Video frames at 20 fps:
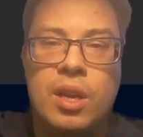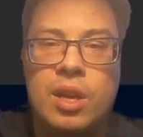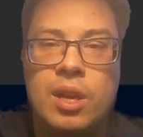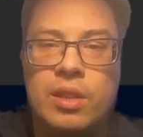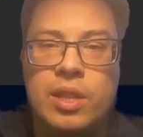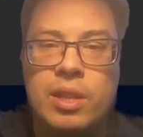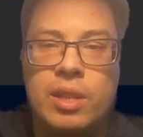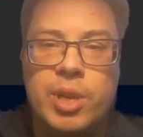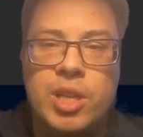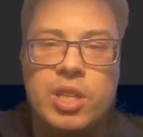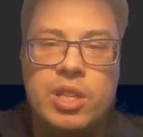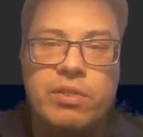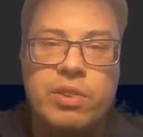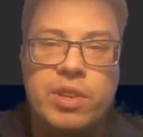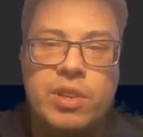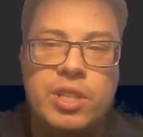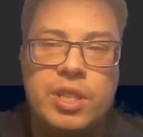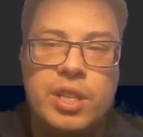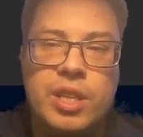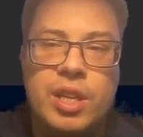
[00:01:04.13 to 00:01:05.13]
The main
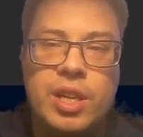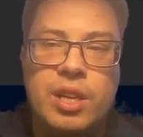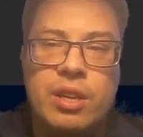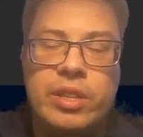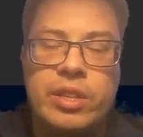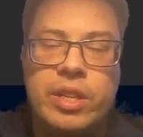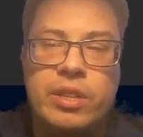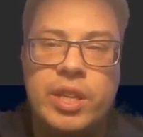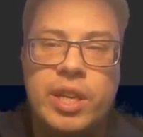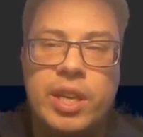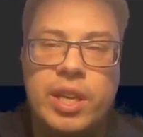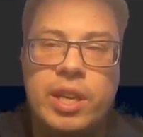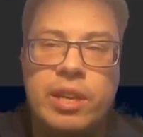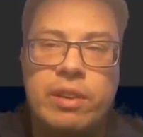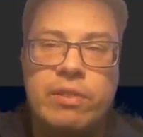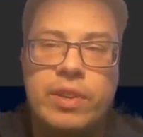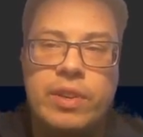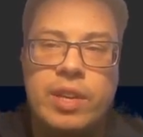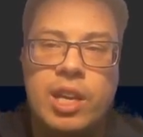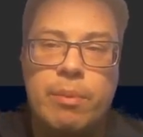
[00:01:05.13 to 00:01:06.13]
difference here that they
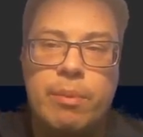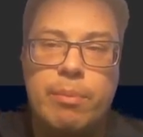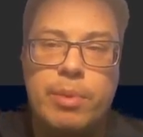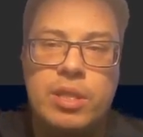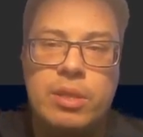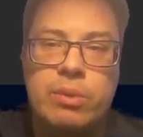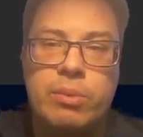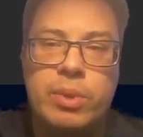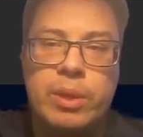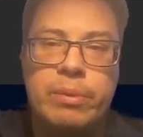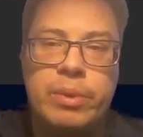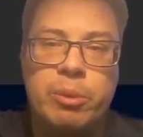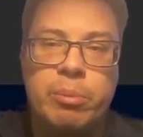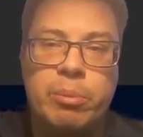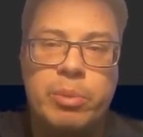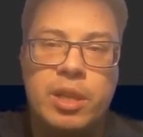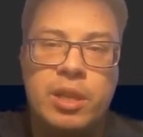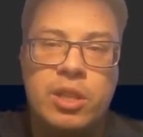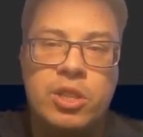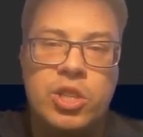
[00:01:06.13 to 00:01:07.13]
have elements that will
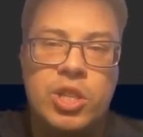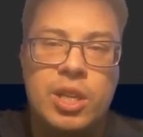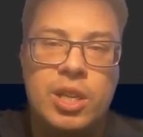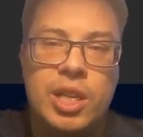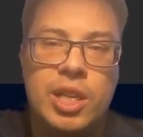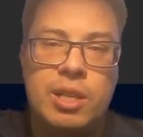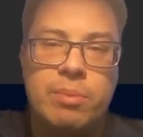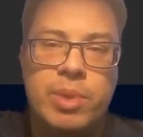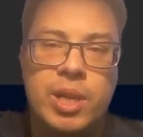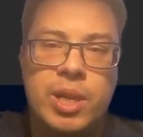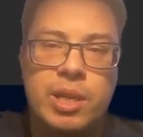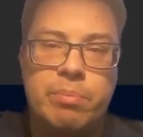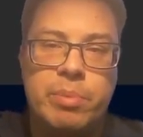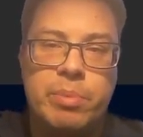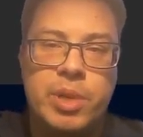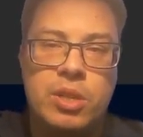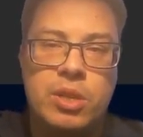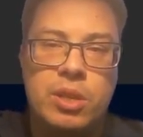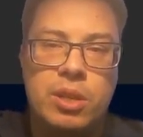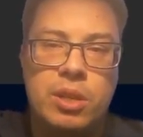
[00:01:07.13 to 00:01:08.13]
be initialized by
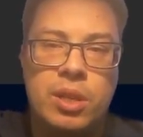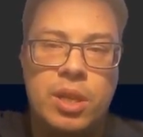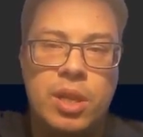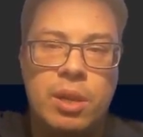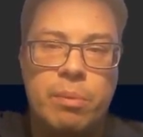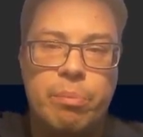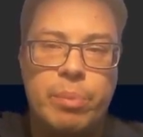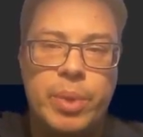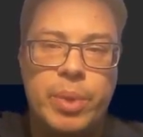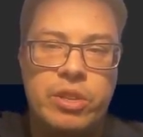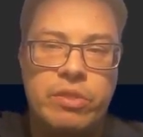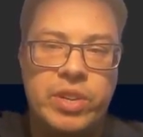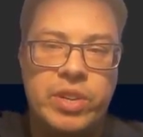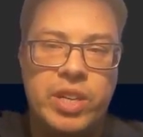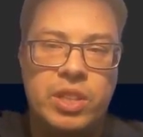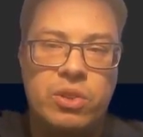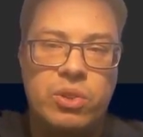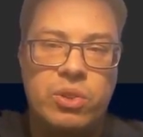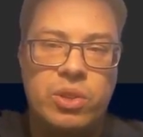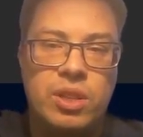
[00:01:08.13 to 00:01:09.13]
special page
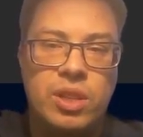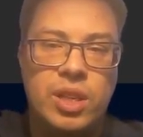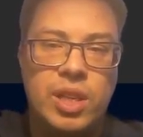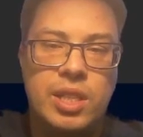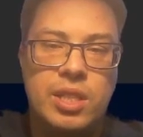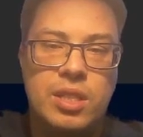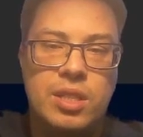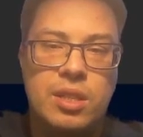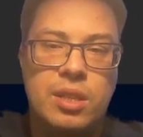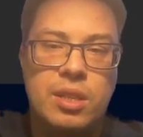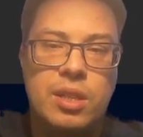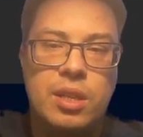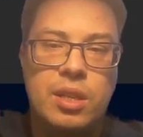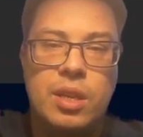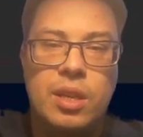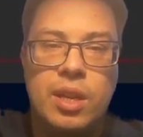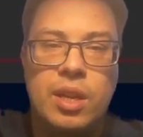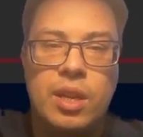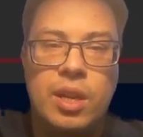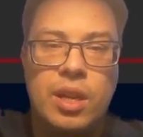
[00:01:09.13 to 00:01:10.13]
factory class.
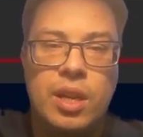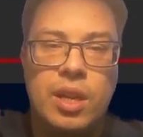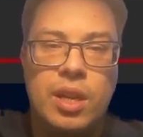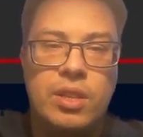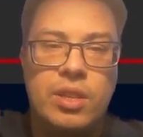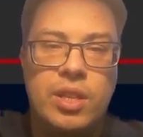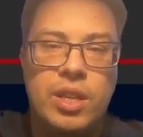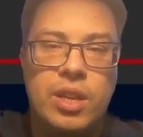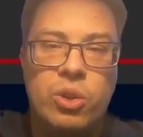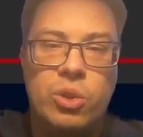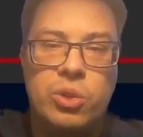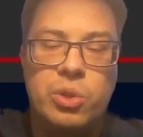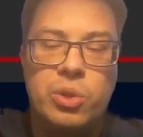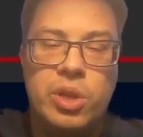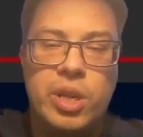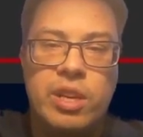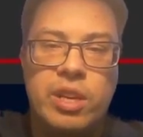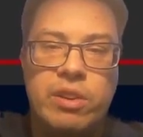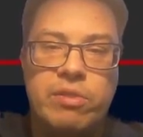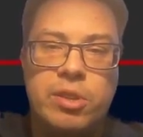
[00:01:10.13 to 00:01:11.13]
And they also
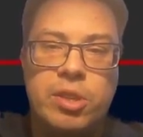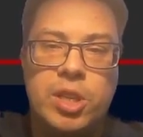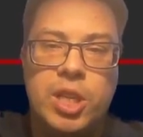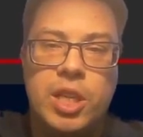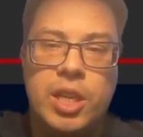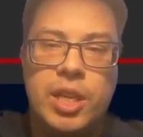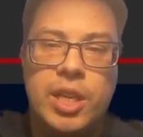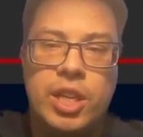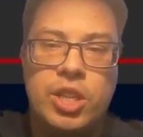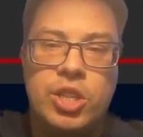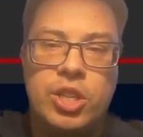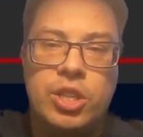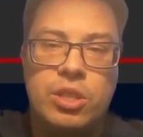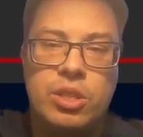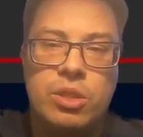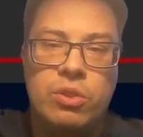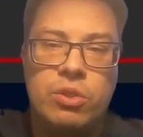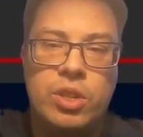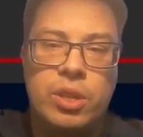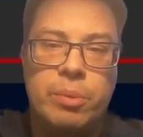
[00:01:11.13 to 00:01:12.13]
have actions
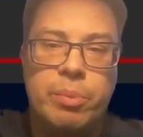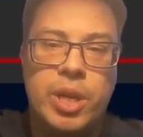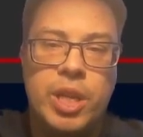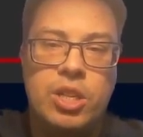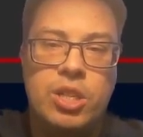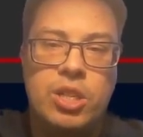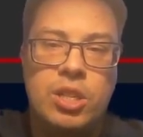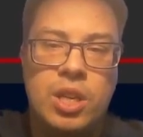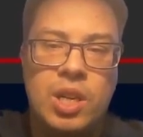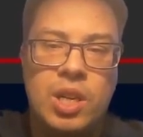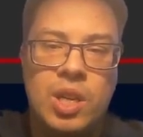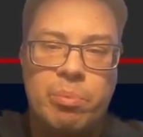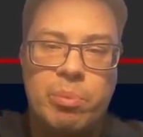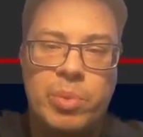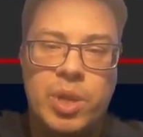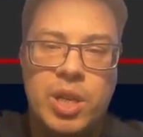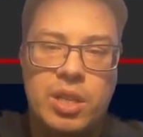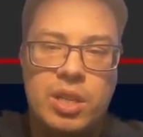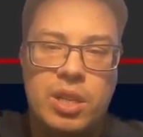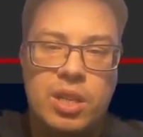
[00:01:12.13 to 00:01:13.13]
on the page,
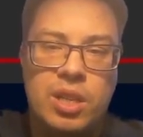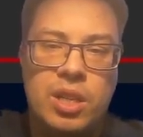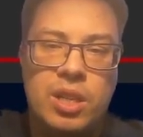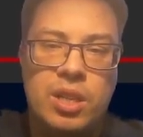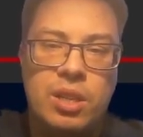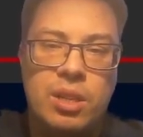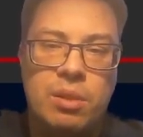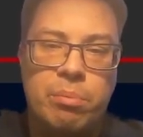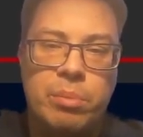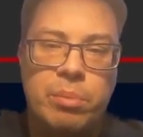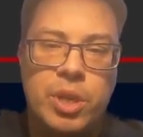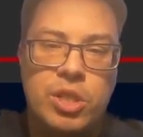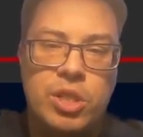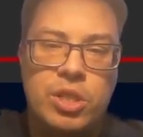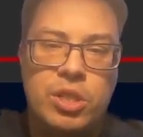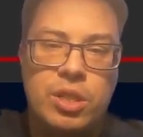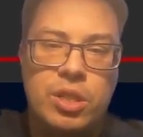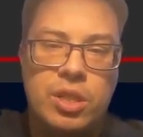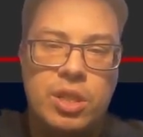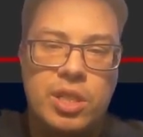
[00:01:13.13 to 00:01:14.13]
but in
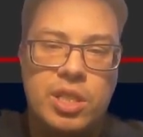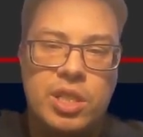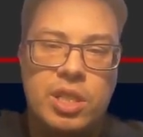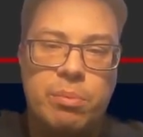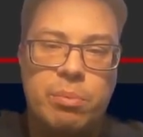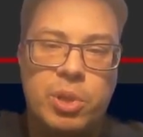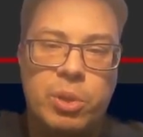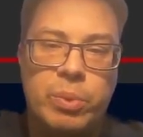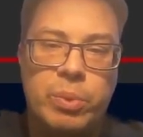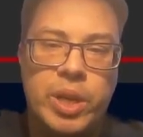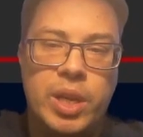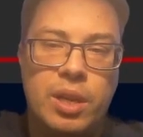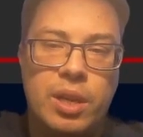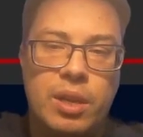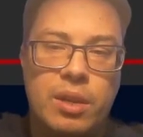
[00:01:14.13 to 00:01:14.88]
much simple way.